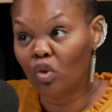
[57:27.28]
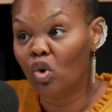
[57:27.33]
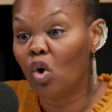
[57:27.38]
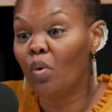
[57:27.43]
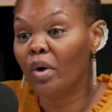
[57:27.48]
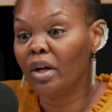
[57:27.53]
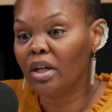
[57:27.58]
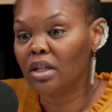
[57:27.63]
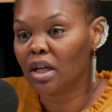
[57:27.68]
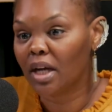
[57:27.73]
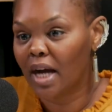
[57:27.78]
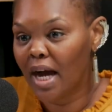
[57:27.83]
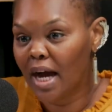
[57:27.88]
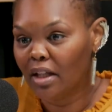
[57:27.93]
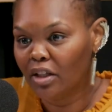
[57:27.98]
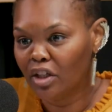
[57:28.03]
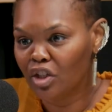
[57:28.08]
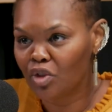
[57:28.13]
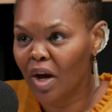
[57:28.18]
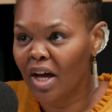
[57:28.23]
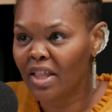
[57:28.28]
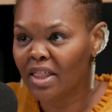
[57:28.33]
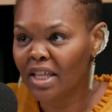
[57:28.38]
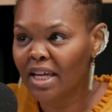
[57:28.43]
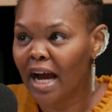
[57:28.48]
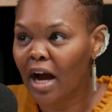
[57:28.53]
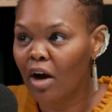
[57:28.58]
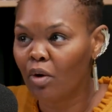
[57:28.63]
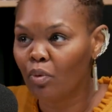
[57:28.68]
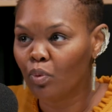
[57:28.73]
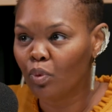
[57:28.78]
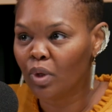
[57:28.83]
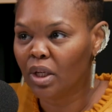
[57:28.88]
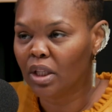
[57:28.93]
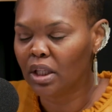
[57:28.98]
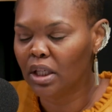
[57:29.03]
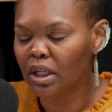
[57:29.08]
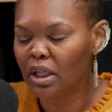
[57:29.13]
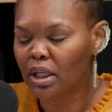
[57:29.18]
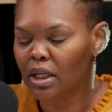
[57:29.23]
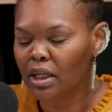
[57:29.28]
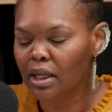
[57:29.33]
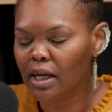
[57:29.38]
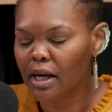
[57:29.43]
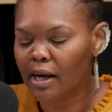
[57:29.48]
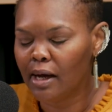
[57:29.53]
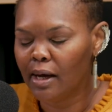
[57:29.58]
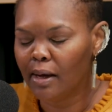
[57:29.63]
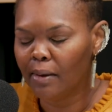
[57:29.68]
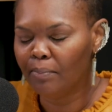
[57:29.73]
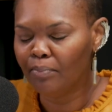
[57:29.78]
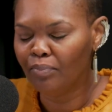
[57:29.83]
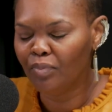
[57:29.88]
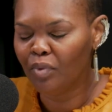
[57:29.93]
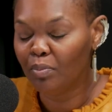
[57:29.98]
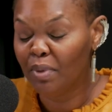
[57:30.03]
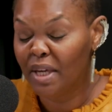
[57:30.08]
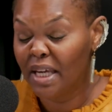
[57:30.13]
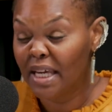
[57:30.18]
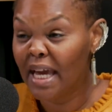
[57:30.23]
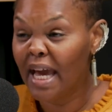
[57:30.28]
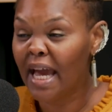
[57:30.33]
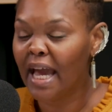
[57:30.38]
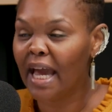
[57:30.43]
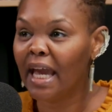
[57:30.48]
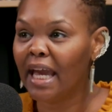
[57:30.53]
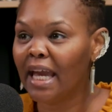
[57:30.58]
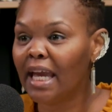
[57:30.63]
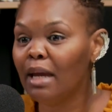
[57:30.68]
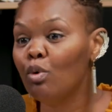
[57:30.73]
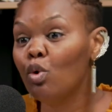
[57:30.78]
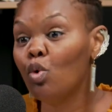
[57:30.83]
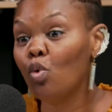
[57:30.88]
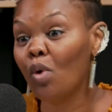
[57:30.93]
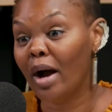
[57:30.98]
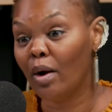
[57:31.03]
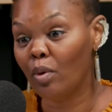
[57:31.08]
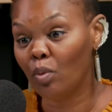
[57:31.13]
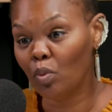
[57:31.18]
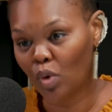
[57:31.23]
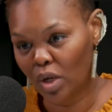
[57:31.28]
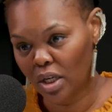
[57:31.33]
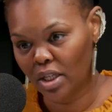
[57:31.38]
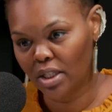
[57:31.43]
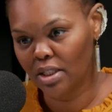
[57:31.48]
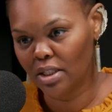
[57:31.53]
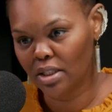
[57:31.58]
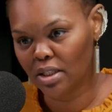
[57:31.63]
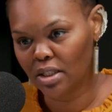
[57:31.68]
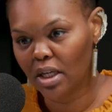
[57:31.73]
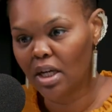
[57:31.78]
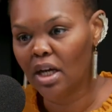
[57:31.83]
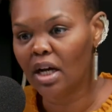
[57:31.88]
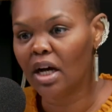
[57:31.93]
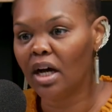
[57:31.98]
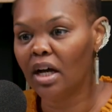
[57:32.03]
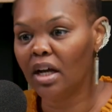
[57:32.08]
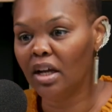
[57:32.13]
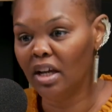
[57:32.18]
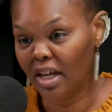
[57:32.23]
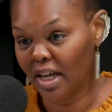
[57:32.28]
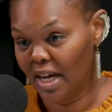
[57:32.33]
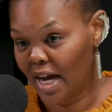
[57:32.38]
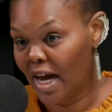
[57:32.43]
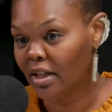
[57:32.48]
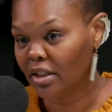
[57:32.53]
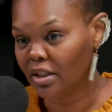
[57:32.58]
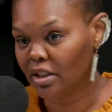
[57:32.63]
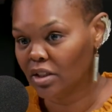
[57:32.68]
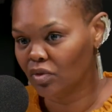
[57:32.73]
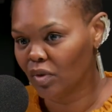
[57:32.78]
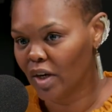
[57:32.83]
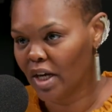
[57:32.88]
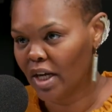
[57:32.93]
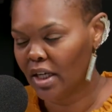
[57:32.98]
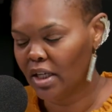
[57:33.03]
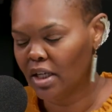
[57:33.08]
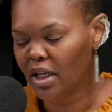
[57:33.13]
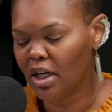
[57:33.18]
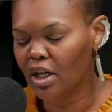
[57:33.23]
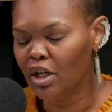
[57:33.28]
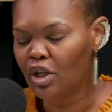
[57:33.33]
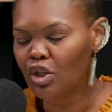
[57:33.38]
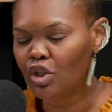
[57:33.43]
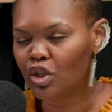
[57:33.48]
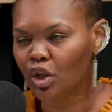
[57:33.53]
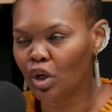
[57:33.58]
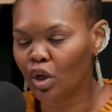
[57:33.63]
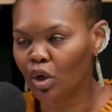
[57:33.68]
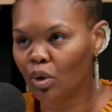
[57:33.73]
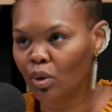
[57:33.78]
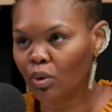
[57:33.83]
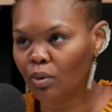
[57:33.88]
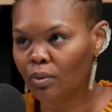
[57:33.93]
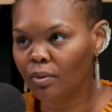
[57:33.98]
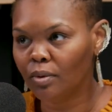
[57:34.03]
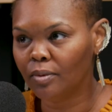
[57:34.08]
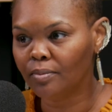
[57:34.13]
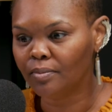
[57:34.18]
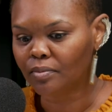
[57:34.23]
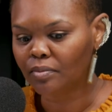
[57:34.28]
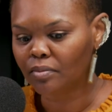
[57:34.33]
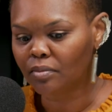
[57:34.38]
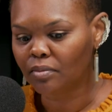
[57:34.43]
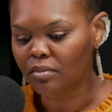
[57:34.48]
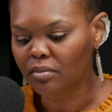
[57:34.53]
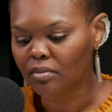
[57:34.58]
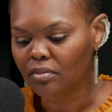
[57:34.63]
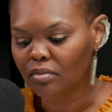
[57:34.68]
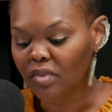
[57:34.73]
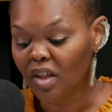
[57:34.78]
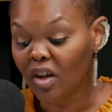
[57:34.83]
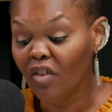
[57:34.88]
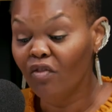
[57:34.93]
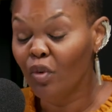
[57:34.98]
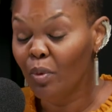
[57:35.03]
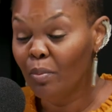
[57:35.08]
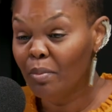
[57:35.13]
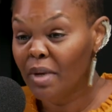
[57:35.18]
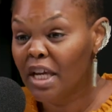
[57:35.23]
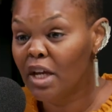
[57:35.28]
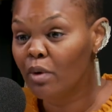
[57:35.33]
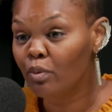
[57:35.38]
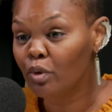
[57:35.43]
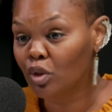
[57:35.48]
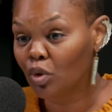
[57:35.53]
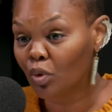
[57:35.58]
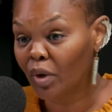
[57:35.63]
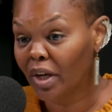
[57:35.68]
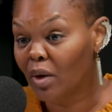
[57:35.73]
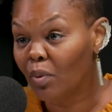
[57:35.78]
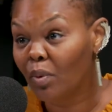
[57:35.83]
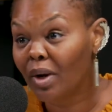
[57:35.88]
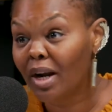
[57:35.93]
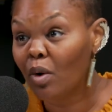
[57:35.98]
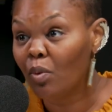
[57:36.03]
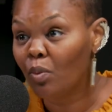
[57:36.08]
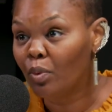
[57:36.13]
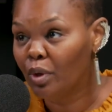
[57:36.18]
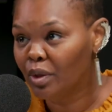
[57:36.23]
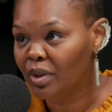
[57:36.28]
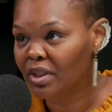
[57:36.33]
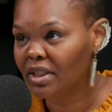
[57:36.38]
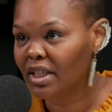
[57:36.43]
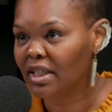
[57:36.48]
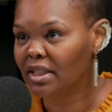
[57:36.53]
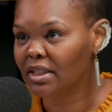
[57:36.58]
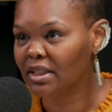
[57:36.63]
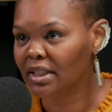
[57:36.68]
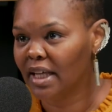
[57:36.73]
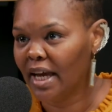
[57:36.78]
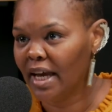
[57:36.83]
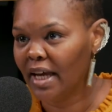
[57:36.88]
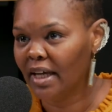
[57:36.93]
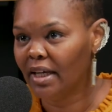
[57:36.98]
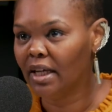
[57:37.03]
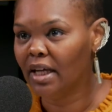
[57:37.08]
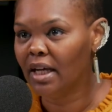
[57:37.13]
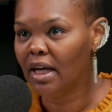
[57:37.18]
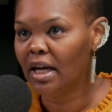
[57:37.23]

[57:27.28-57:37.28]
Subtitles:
going to college. So I think I really became who I was in college, right? So for me, it was great. What I will say is that